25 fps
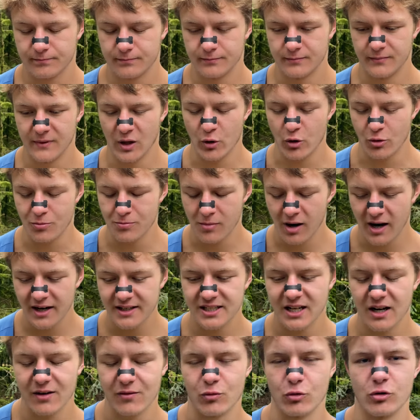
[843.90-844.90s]
Now, you might
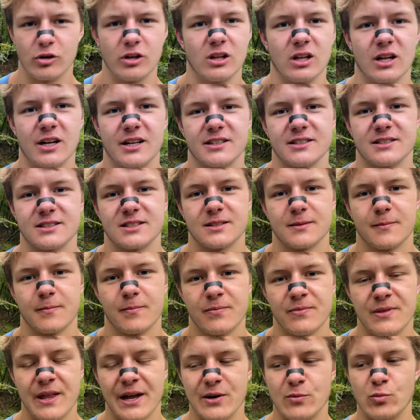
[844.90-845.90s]
have realized
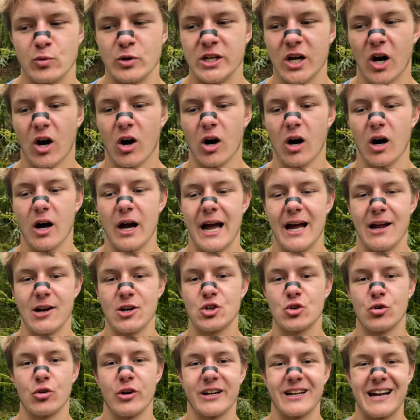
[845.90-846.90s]
that we are
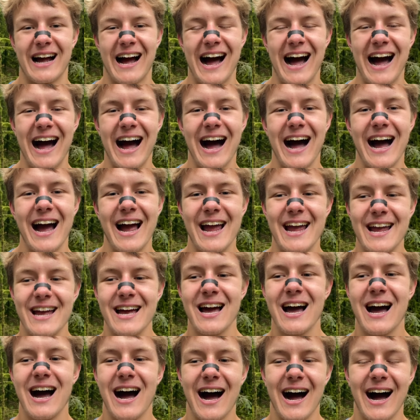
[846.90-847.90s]
entering high
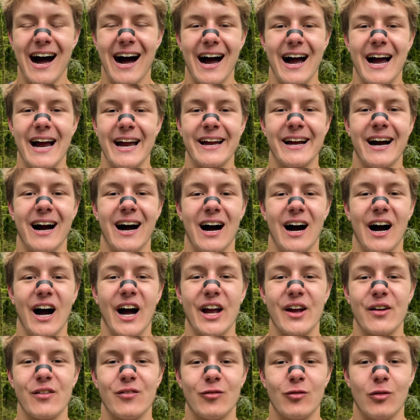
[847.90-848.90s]

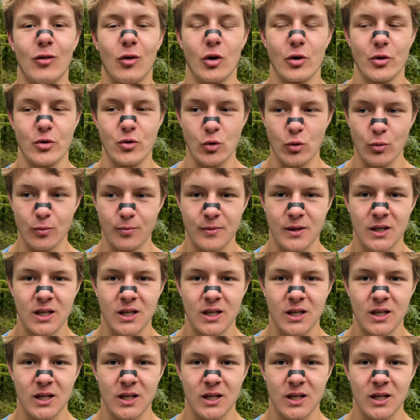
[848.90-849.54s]
volume.